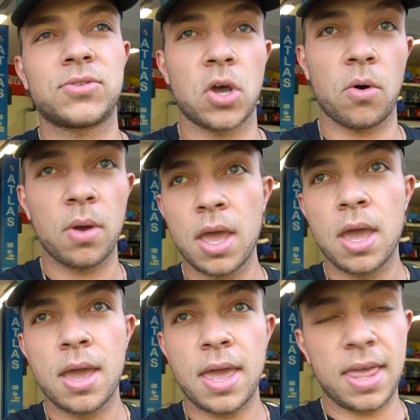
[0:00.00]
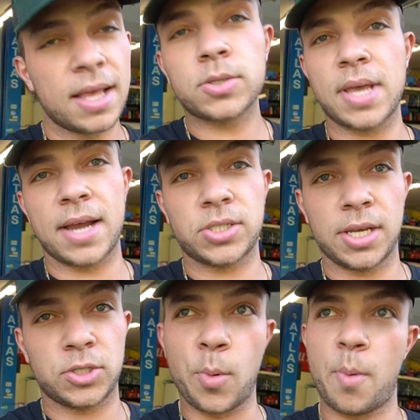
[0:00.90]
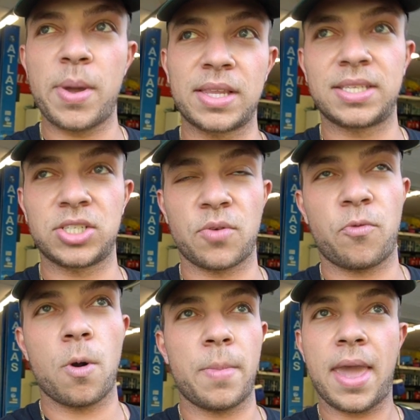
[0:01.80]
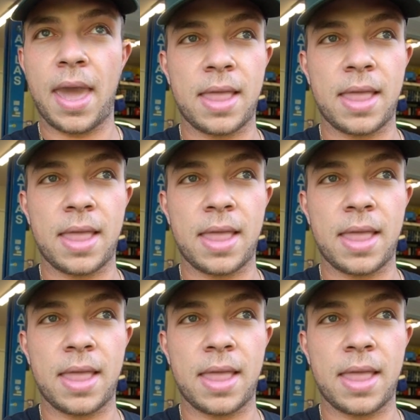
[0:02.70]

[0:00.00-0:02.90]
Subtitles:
So this was actually a super big decision for me.